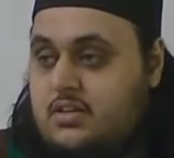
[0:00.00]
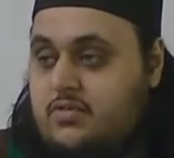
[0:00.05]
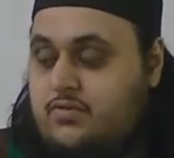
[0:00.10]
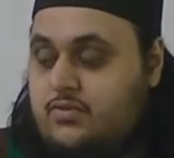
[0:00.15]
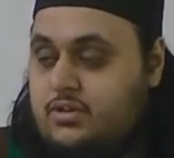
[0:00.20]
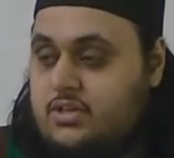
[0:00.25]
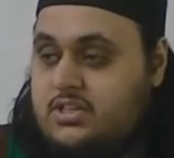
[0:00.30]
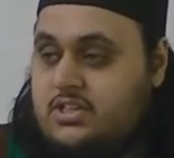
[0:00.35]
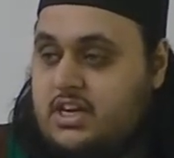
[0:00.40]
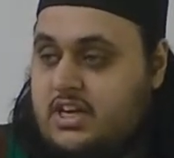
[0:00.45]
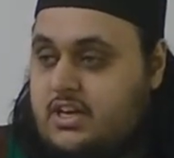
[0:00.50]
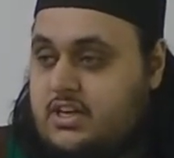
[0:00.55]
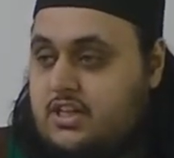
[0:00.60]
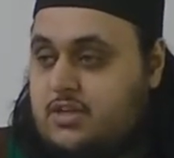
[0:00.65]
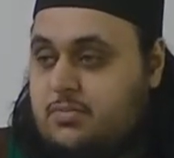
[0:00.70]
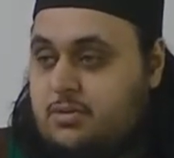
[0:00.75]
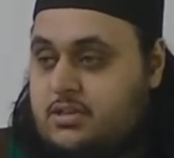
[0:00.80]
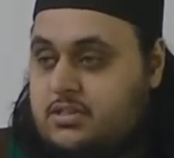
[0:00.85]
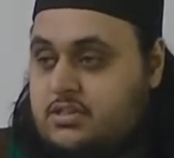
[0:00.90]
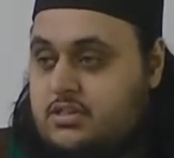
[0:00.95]
for the sake of
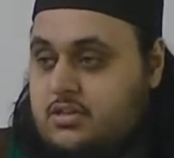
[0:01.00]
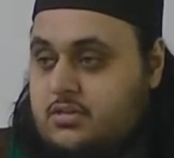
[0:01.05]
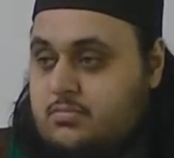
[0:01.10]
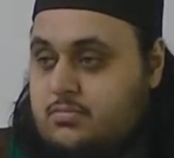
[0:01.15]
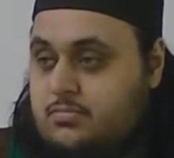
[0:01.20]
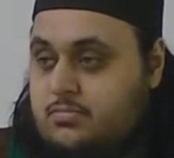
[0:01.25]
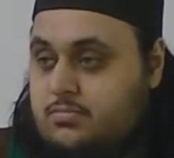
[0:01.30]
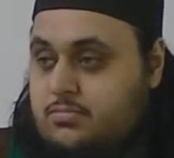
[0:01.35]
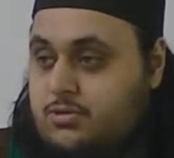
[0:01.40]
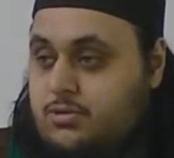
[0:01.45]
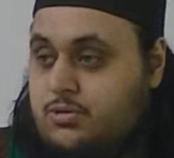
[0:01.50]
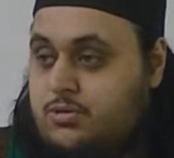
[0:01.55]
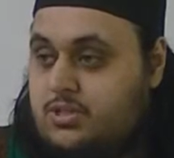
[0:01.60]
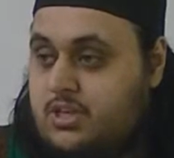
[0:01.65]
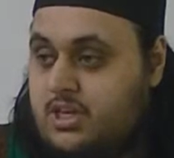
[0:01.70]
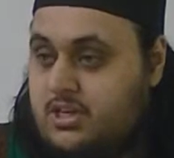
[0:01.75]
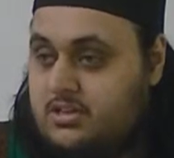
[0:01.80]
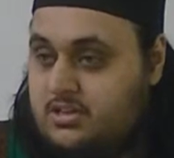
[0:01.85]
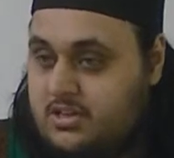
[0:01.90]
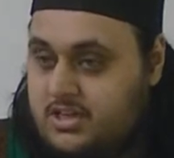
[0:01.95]
the Prophet,
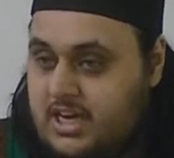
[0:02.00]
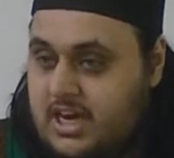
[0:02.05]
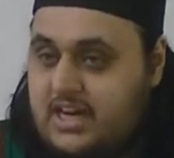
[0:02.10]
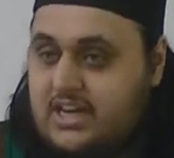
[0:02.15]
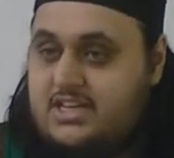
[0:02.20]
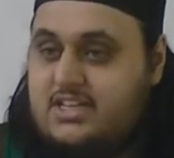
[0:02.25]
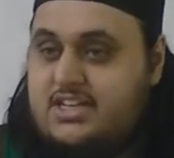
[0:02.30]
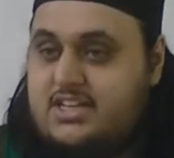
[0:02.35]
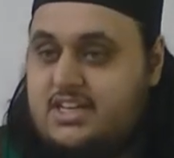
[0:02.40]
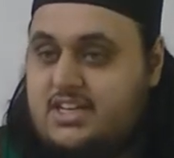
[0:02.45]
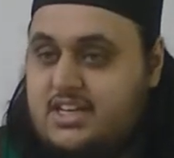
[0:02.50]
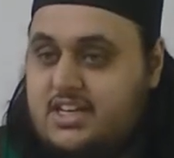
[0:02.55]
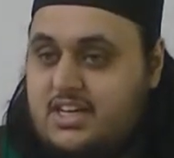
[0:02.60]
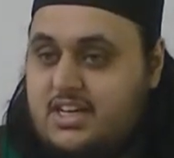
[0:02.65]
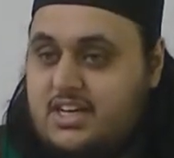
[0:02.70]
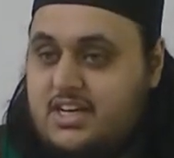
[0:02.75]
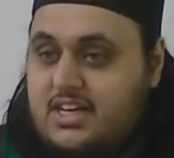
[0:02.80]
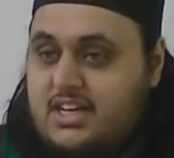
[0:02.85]
because in reality,